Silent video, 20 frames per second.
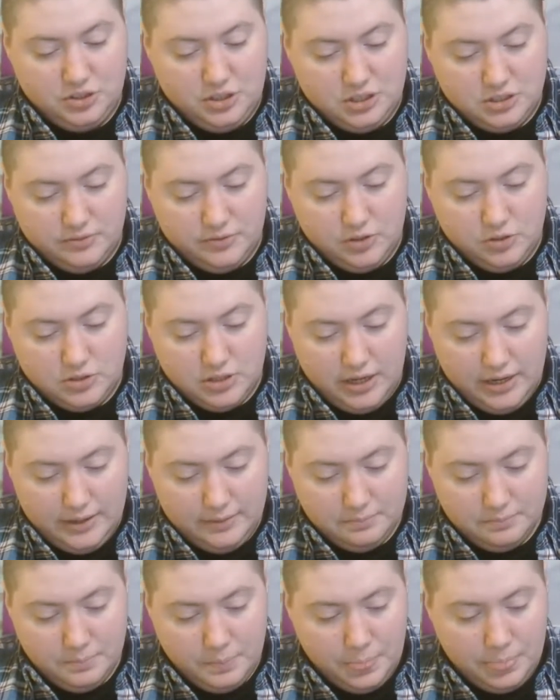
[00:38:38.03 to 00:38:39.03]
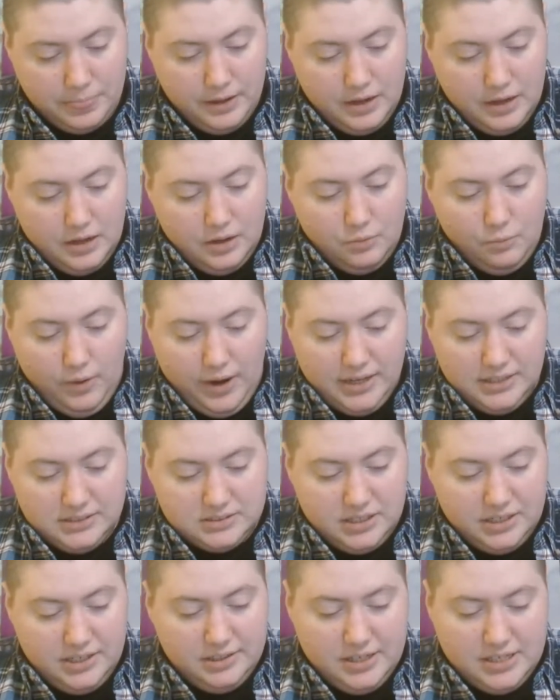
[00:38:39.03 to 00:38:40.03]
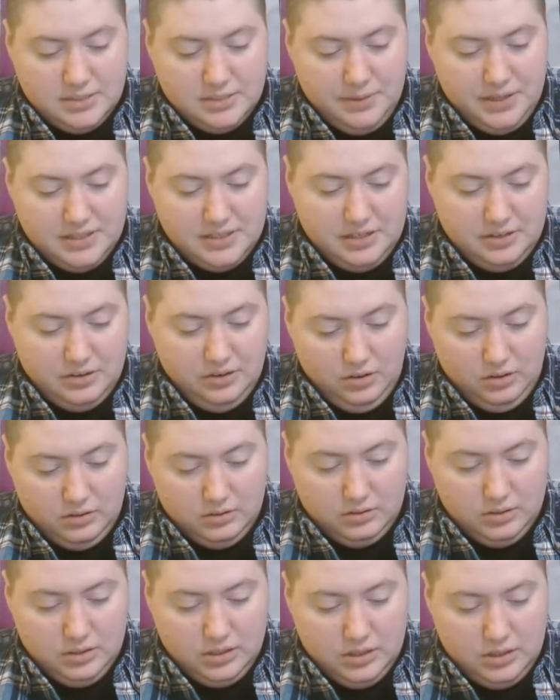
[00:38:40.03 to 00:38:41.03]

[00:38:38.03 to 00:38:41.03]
interview time, why study lesbians at all?